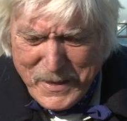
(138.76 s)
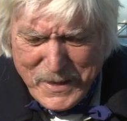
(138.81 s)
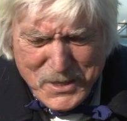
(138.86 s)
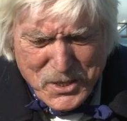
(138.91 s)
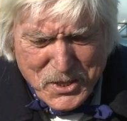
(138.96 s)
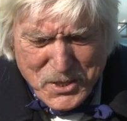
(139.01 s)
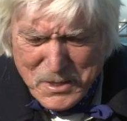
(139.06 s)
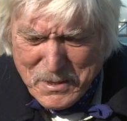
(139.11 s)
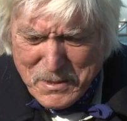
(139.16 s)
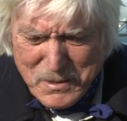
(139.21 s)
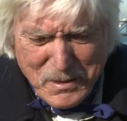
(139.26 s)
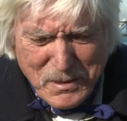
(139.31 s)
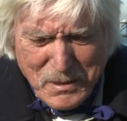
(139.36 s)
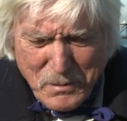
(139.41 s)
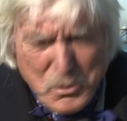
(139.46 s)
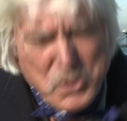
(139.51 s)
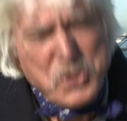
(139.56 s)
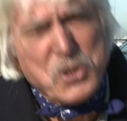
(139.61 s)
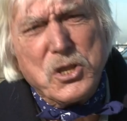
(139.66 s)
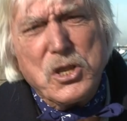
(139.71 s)
this
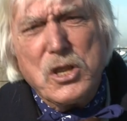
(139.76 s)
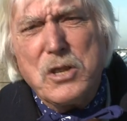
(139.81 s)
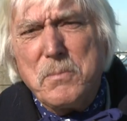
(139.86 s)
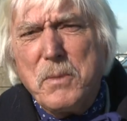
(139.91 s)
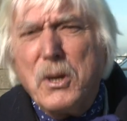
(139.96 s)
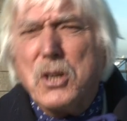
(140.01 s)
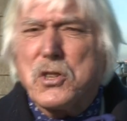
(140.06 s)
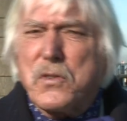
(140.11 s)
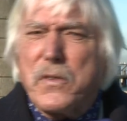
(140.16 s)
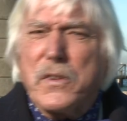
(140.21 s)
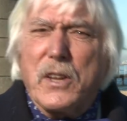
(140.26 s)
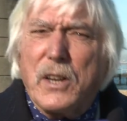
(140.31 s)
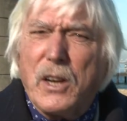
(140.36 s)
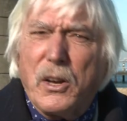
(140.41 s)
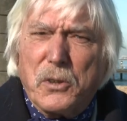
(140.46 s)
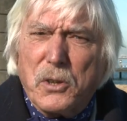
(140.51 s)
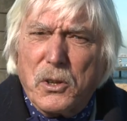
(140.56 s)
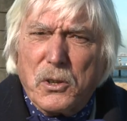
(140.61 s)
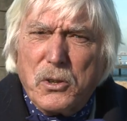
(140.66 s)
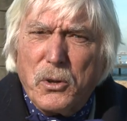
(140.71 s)
was too much for the
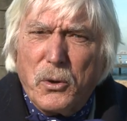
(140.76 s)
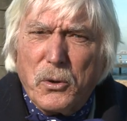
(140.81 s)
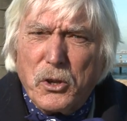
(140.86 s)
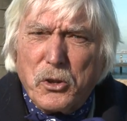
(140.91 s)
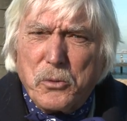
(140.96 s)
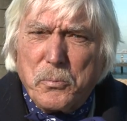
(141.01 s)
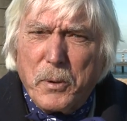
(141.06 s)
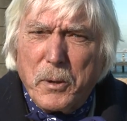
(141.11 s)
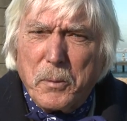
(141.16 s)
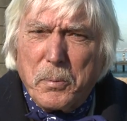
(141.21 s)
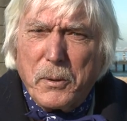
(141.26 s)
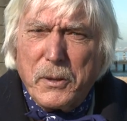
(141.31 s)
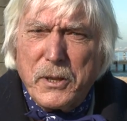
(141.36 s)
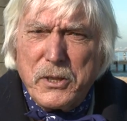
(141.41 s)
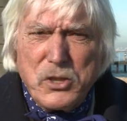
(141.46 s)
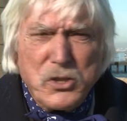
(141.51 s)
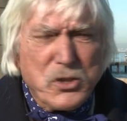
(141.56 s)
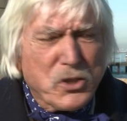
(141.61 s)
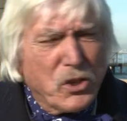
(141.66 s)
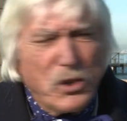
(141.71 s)
local Cornish people. They
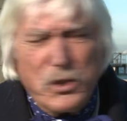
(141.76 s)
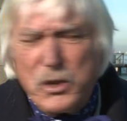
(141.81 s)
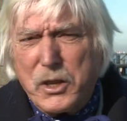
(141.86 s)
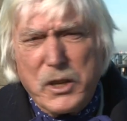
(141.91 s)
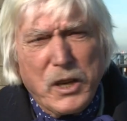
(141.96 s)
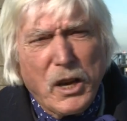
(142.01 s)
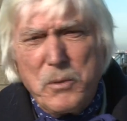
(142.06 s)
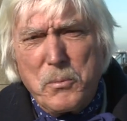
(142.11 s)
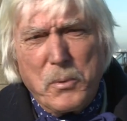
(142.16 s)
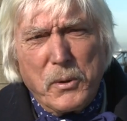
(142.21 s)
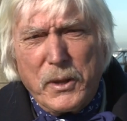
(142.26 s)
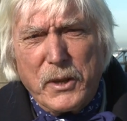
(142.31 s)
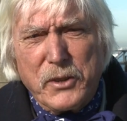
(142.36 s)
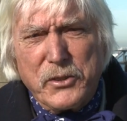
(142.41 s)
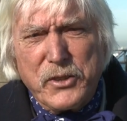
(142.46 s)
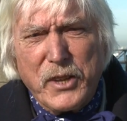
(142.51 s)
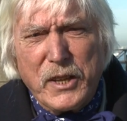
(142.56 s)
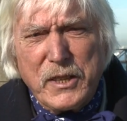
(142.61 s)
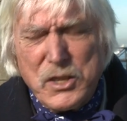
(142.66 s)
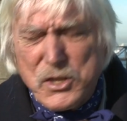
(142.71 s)
just couldn't cope with this.
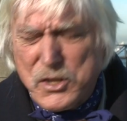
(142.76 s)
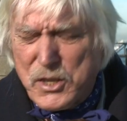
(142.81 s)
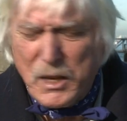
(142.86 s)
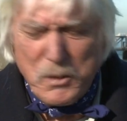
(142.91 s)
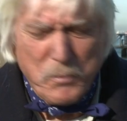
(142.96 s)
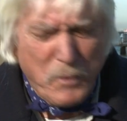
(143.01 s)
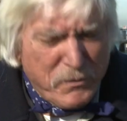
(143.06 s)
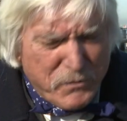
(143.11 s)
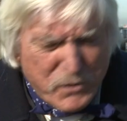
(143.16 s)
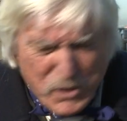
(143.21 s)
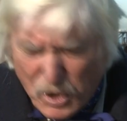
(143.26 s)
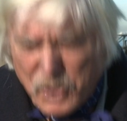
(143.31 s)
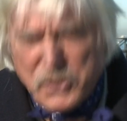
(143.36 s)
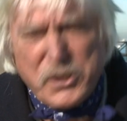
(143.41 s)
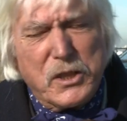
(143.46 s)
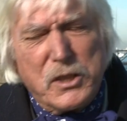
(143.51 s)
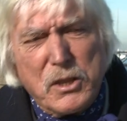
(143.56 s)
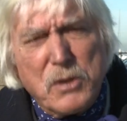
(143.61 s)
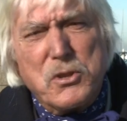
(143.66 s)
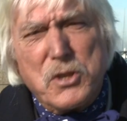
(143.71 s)
They decided we've got to
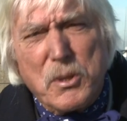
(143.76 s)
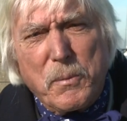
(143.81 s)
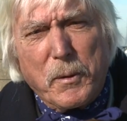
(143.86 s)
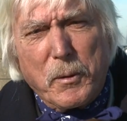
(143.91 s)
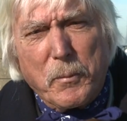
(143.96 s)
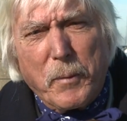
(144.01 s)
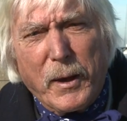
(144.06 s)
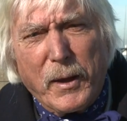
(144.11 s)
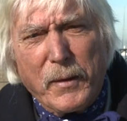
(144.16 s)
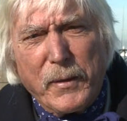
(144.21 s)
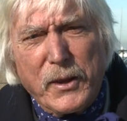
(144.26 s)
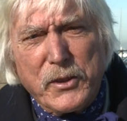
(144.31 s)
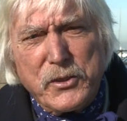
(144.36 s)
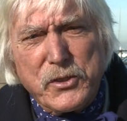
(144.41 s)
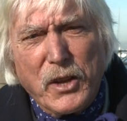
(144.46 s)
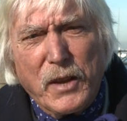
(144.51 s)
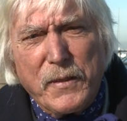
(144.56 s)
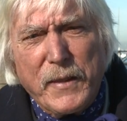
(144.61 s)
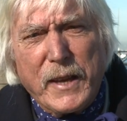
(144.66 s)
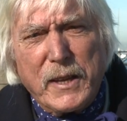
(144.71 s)
do something about this.
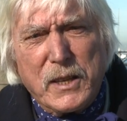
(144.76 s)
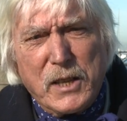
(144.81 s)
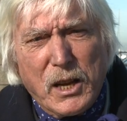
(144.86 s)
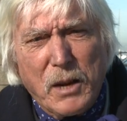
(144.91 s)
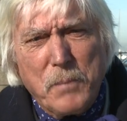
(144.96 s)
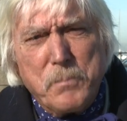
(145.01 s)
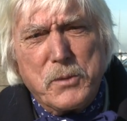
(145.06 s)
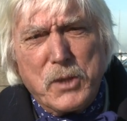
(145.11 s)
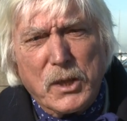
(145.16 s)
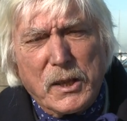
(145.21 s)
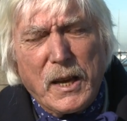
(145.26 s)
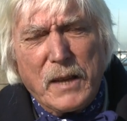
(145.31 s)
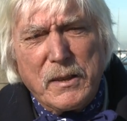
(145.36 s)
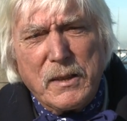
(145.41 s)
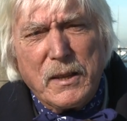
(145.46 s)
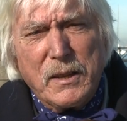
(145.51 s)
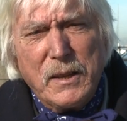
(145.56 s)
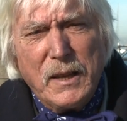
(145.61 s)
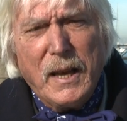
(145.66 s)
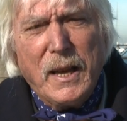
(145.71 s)
And they clubbed
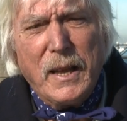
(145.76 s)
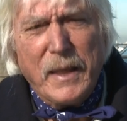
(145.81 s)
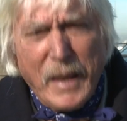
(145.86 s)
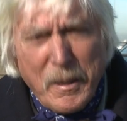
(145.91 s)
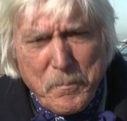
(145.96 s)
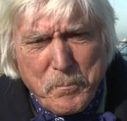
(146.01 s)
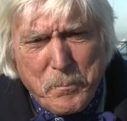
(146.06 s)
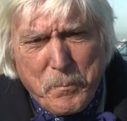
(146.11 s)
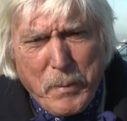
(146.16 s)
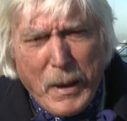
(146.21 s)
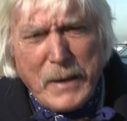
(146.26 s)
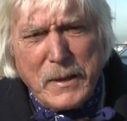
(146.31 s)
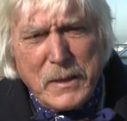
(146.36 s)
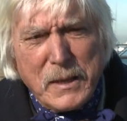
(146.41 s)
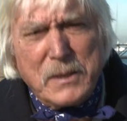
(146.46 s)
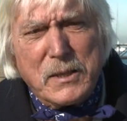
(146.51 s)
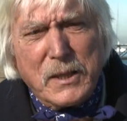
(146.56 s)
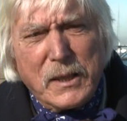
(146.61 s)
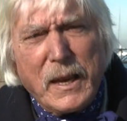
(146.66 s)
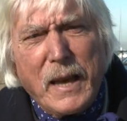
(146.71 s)
together, they
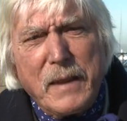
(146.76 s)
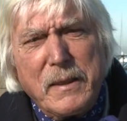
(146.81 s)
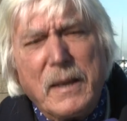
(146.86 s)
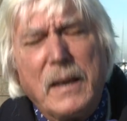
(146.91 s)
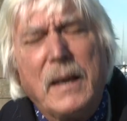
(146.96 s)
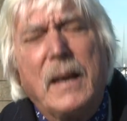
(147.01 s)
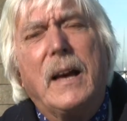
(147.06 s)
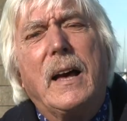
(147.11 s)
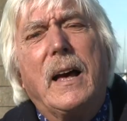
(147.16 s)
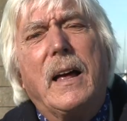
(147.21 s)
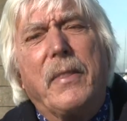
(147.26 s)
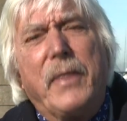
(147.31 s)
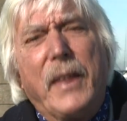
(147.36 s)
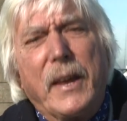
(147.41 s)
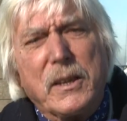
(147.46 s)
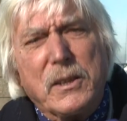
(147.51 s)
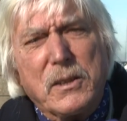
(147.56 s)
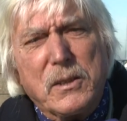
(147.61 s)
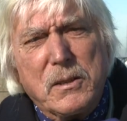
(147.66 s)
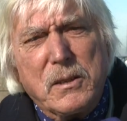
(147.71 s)
banded together,
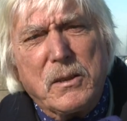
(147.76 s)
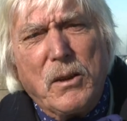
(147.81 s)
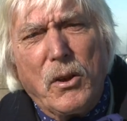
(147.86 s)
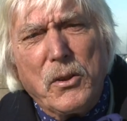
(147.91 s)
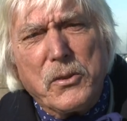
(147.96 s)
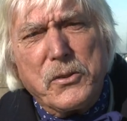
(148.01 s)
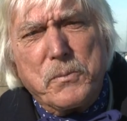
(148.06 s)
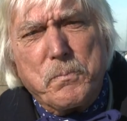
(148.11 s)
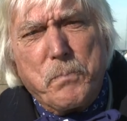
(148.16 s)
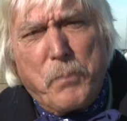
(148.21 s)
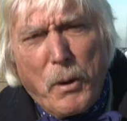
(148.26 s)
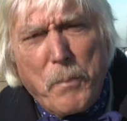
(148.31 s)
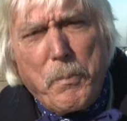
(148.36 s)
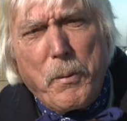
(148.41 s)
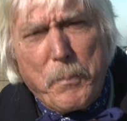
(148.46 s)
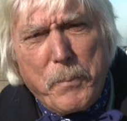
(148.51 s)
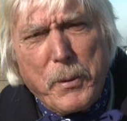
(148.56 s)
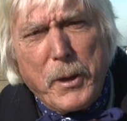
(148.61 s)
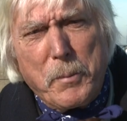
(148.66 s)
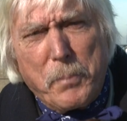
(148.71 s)
they got proper
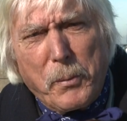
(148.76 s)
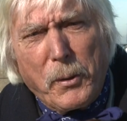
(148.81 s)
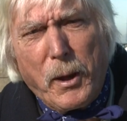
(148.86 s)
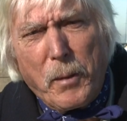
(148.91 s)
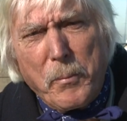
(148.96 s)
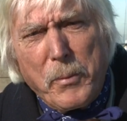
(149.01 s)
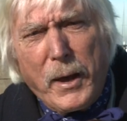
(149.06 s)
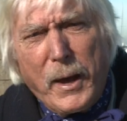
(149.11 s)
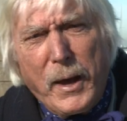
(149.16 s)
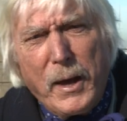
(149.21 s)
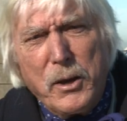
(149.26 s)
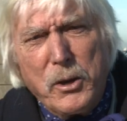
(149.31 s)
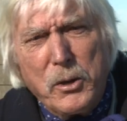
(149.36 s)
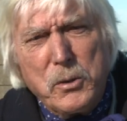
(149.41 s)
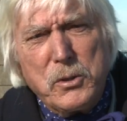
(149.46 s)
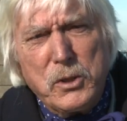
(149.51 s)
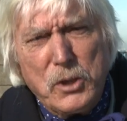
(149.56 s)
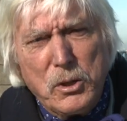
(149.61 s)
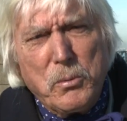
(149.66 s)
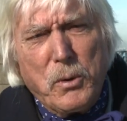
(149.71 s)
people up there who
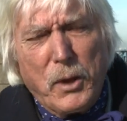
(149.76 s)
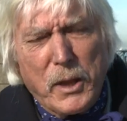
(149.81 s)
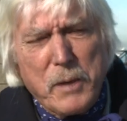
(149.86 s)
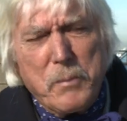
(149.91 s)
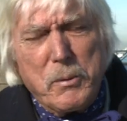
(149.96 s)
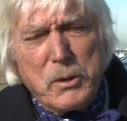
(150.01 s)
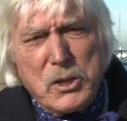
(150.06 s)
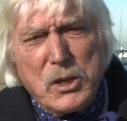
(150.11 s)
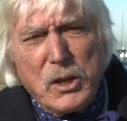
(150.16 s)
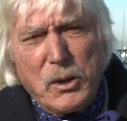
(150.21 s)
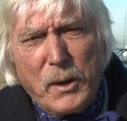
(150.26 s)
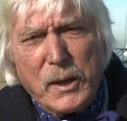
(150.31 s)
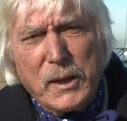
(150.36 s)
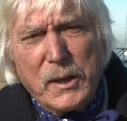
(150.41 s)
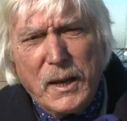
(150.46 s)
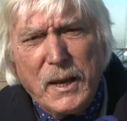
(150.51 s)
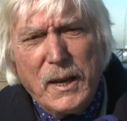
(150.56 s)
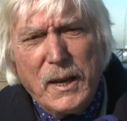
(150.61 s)
knew what they were doing